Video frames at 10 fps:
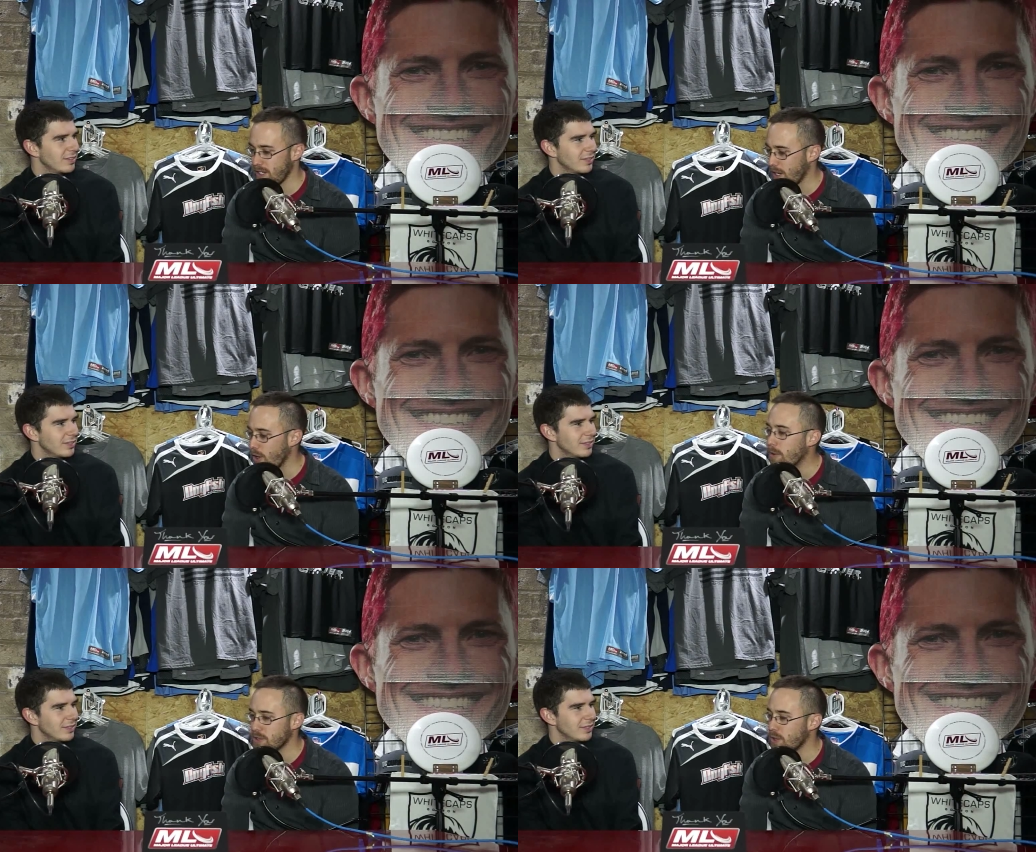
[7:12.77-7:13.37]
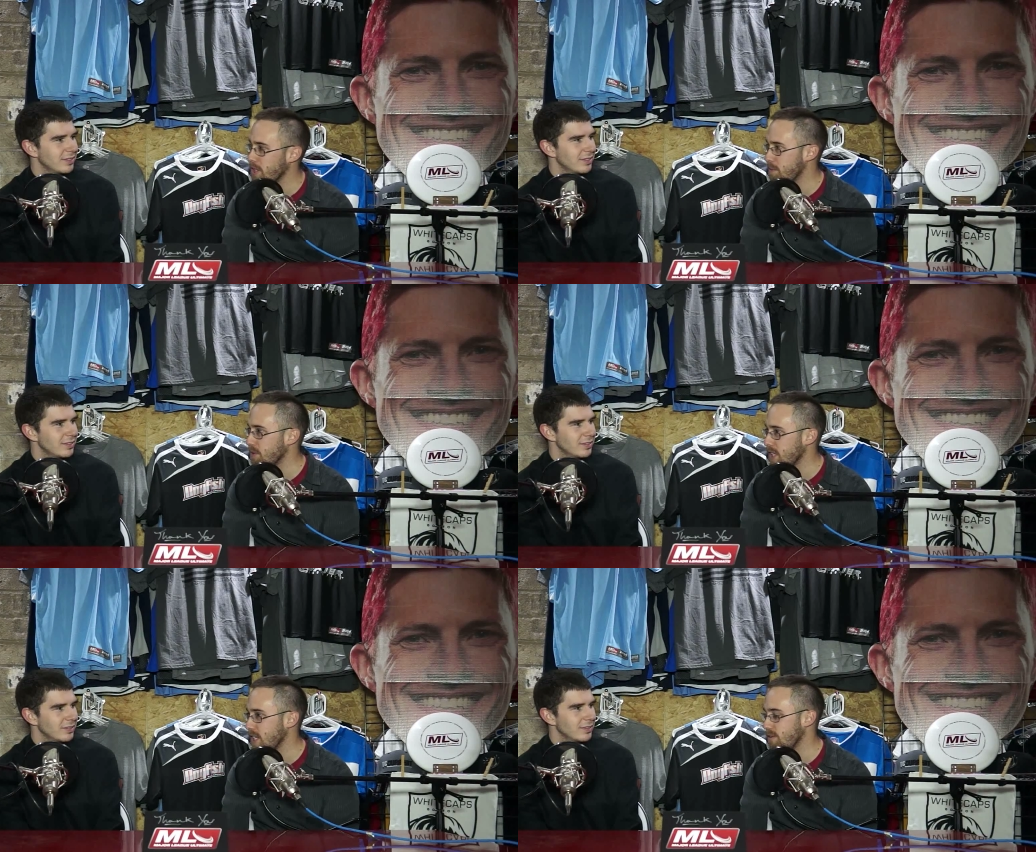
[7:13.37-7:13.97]
Speaker 1: I almost always
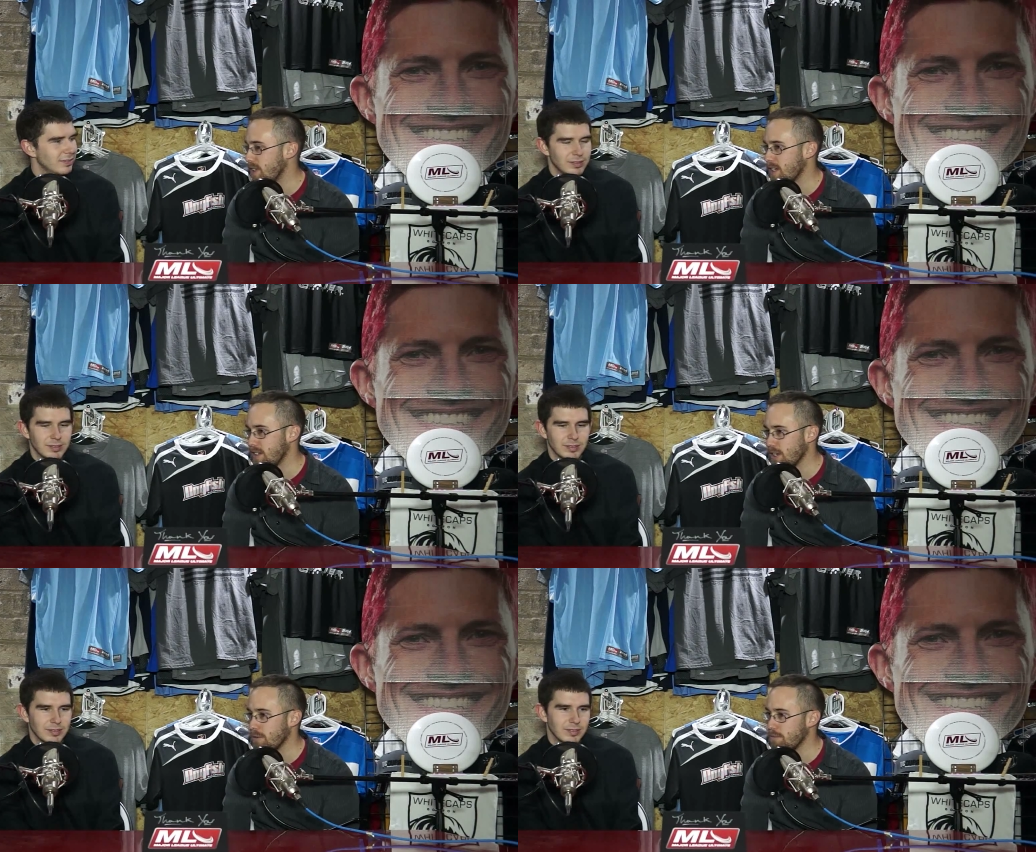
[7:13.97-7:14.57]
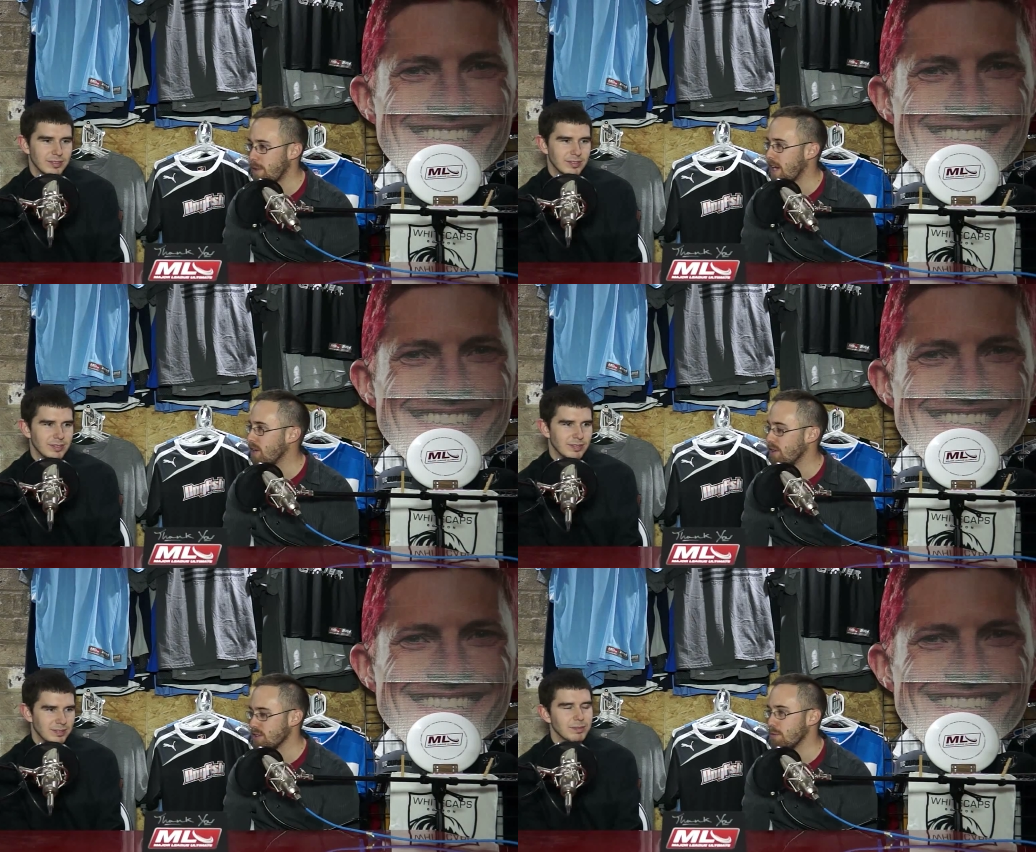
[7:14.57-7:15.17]
believe that bad
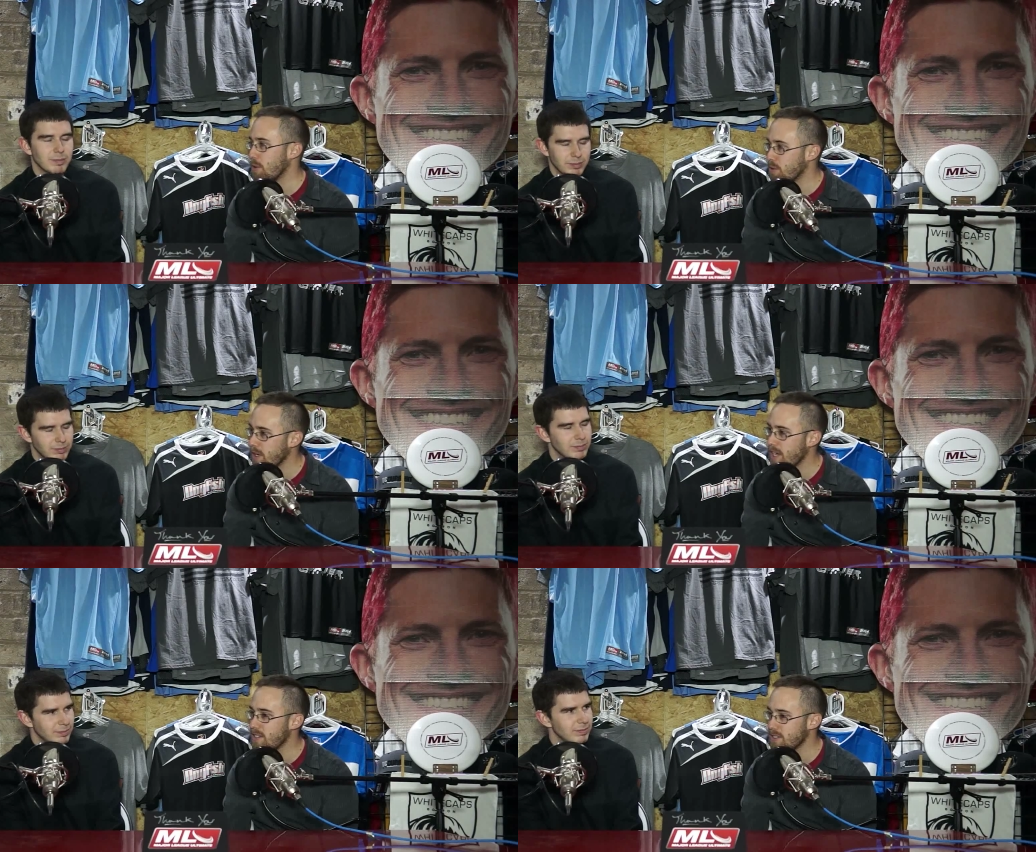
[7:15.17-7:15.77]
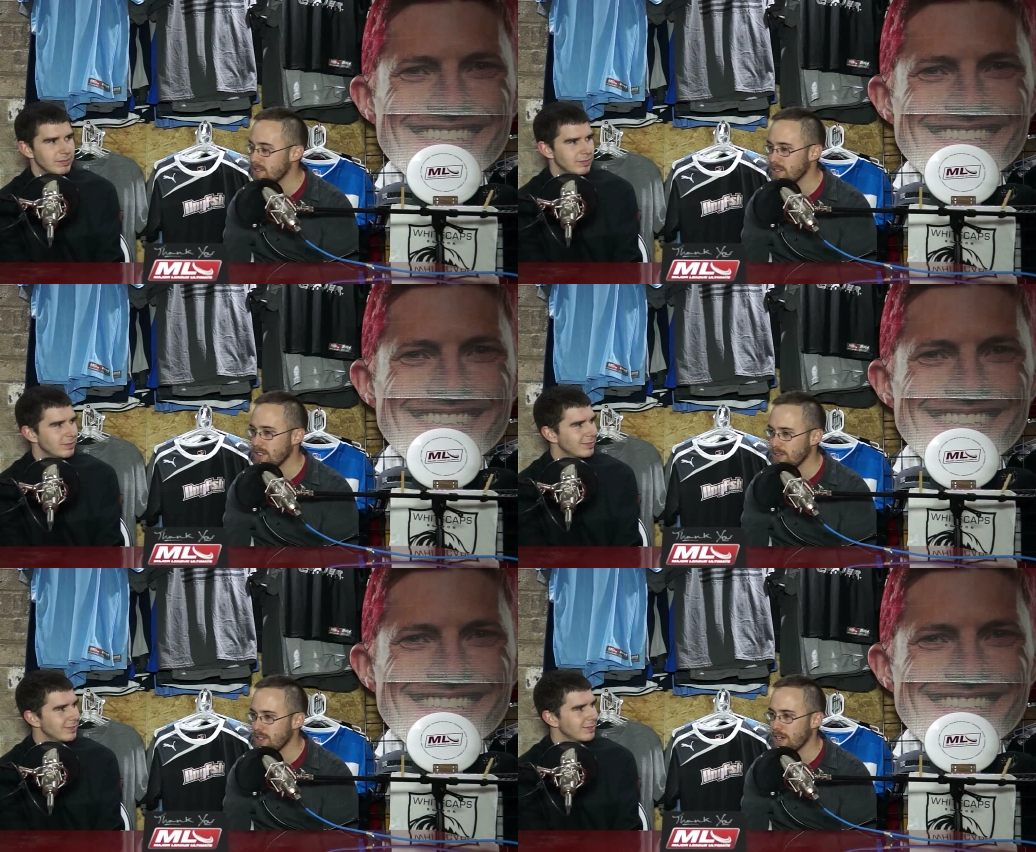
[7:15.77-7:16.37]
calls go both ways, and you